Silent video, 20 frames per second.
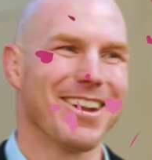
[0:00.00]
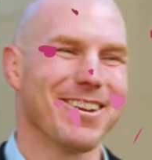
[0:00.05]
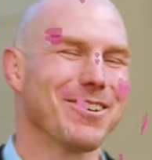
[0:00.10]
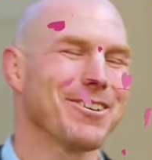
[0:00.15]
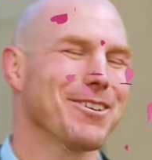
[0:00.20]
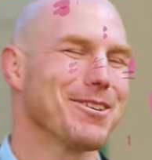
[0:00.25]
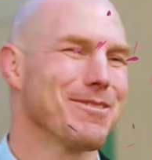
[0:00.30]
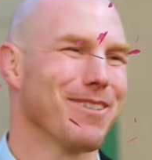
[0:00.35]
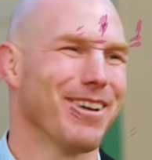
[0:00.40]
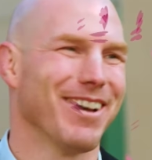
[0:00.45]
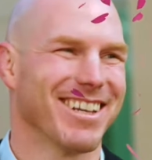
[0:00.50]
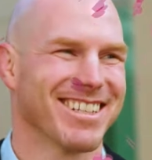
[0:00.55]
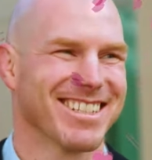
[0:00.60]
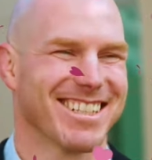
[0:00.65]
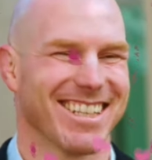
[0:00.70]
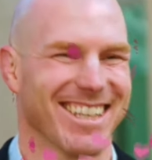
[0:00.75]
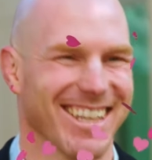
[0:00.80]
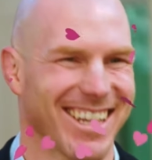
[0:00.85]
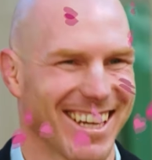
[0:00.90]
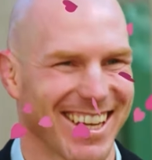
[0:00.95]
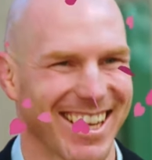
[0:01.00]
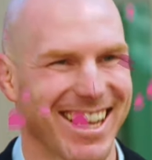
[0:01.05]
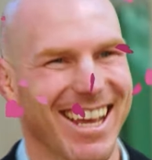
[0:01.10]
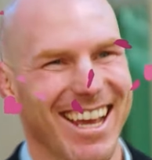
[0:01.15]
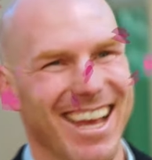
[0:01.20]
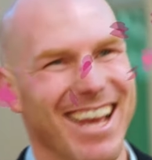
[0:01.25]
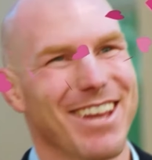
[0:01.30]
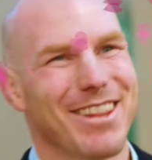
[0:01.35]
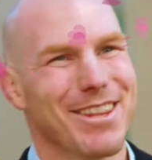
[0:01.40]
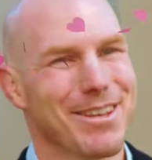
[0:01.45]
Not you personally.
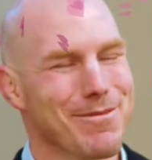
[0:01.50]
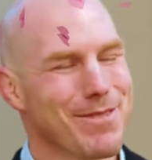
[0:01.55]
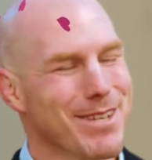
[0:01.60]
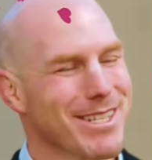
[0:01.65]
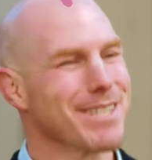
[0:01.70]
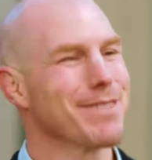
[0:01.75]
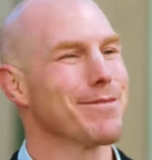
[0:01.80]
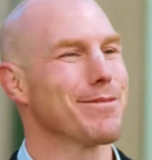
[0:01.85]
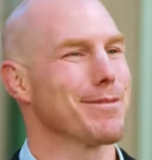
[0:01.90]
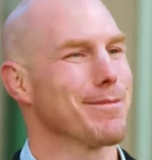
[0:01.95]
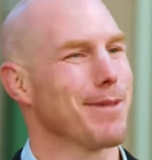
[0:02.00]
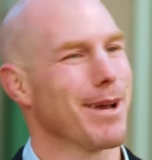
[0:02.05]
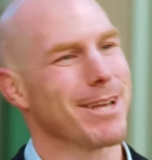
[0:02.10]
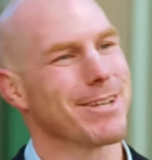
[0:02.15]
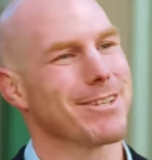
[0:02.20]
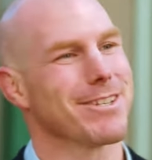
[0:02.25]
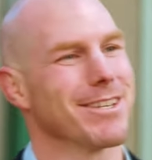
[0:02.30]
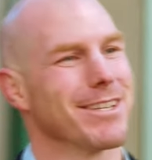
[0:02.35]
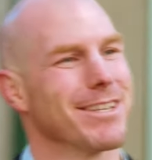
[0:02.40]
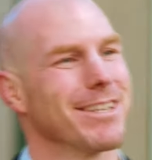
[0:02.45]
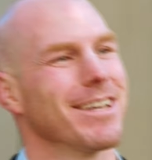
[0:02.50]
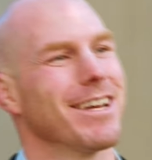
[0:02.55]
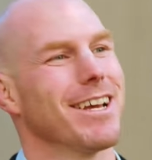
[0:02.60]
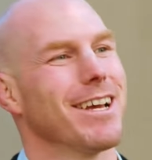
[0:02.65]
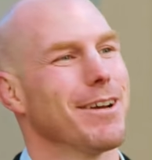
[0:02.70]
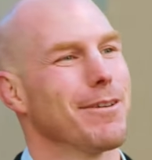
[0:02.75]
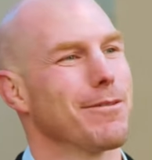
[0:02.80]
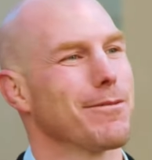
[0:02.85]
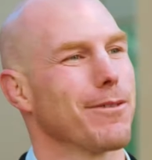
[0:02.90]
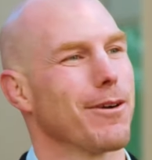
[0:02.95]
The misinformation
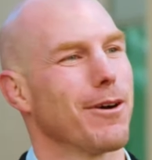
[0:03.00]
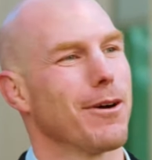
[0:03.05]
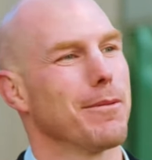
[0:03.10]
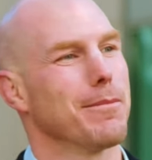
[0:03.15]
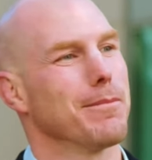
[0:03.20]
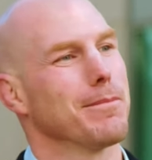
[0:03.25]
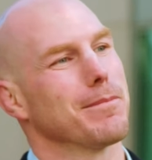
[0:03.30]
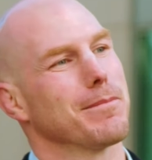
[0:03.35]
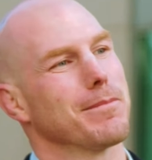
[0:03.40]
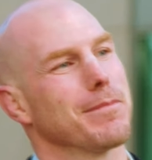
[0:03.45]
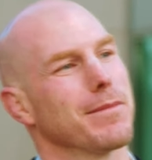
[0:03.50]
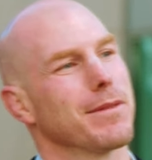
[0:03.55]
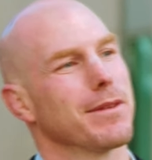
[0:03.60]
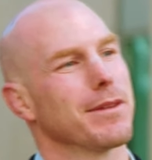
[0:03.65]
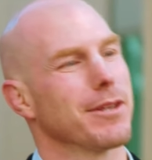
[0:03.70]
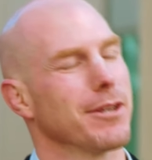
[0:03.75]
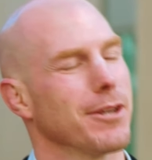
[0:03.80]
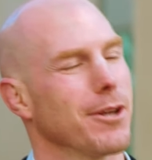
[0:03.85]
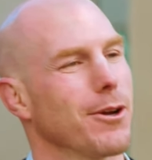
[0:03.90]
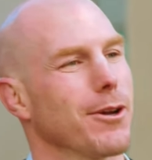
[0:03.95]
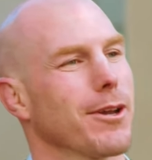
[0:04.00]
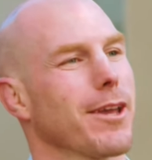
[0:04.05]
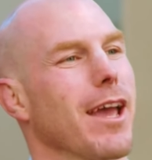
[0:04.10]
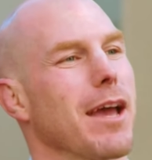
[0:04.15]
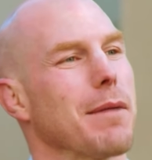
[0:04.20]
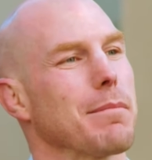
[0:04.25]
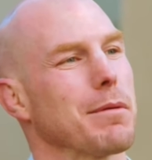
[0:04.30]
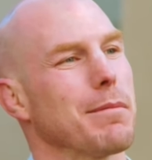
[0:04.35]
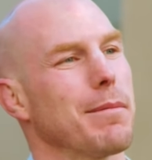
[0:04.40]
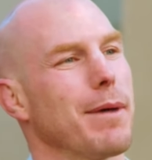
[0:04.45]
from the no
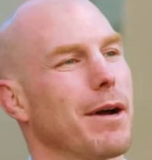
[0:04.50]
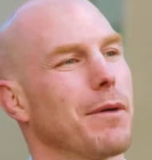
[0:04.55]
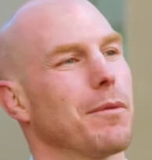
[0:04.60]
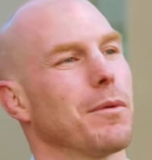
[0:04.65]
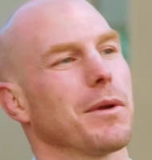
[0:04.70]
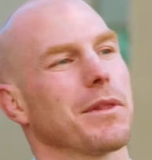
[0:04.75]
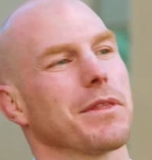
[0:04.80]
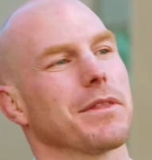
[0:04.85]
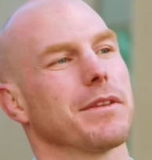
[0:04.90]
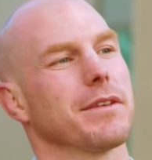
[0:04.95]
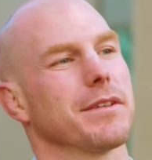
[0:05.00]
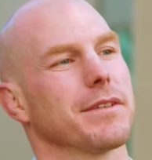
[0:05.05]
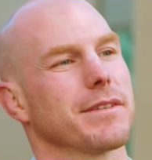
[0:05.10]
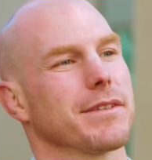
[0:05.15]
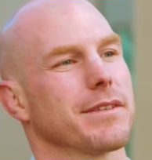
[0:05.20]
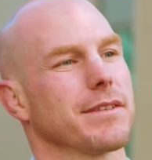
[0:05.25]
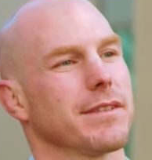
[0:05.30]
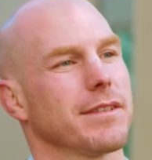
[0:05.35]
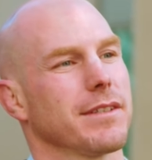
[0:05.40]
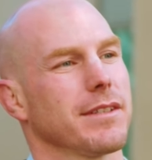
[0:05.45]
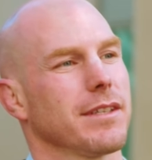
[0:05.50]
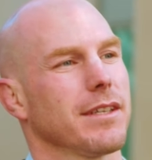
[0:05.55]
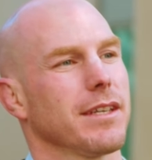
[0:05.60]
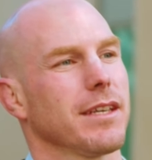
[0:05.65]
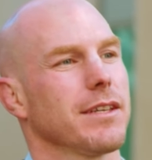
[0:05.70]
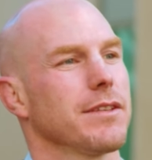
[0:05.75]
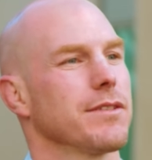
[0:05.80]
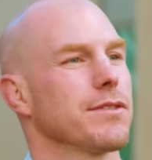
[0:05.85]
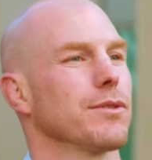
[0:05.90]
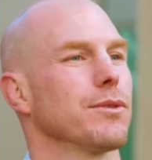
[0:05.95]
camp about what this
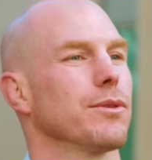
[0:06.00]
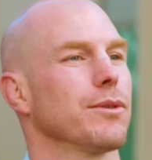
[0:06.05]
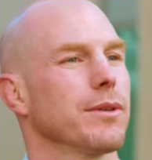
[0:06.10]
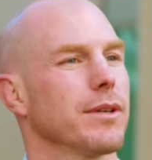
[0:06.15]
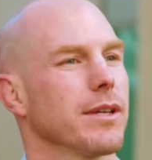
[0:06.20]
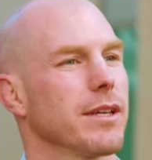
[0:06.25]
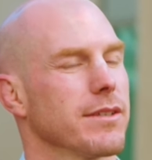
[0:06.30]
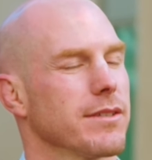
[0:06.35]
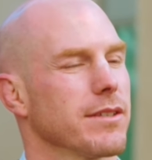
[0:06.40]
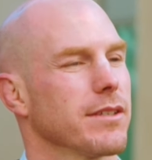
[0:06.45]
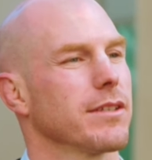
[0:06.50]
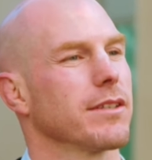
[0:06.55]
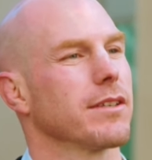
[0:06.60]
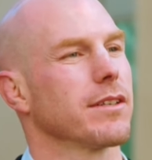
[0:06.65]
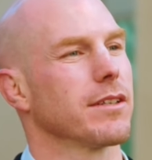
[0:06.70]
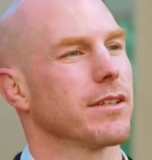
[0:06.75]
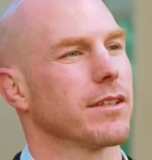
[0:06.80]
is or isn't